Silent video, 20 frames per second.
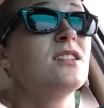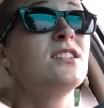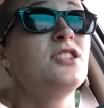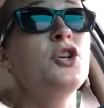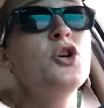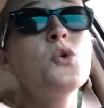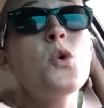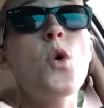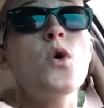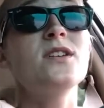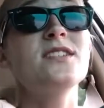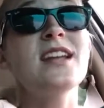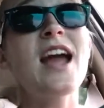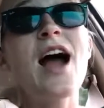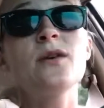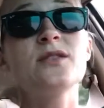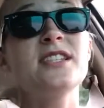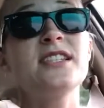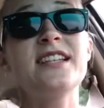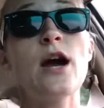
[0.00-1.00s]
2
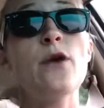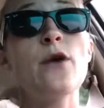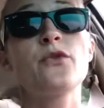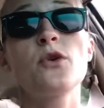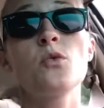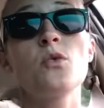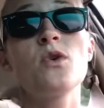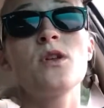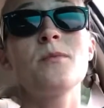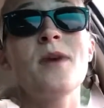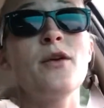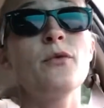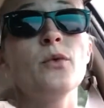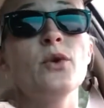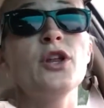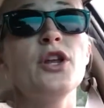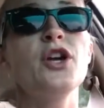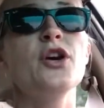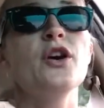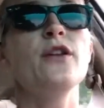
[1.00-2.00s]
houses down from one of my
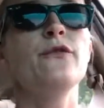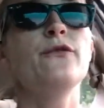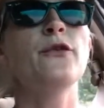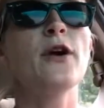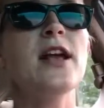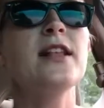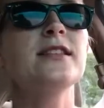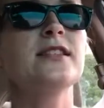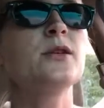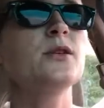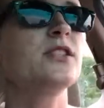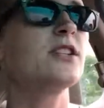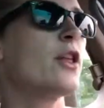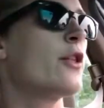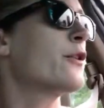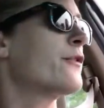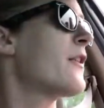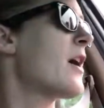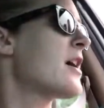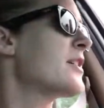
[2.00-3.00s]
really good friends who's
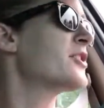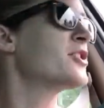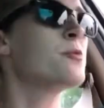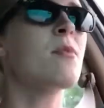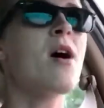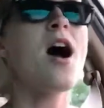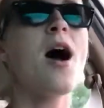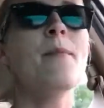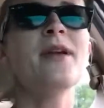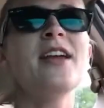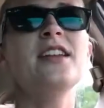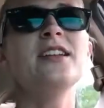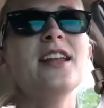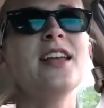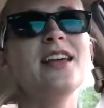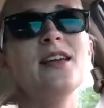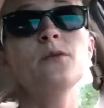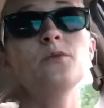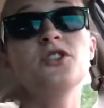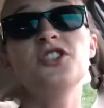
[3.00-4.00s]
another foster mom,
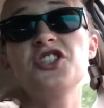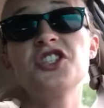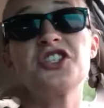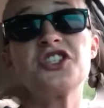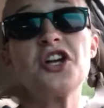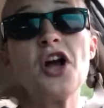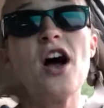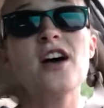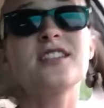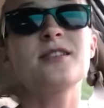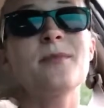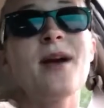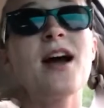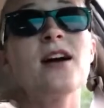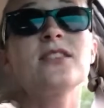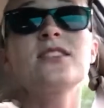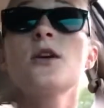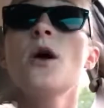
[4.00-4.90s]
and it was just an awesome house.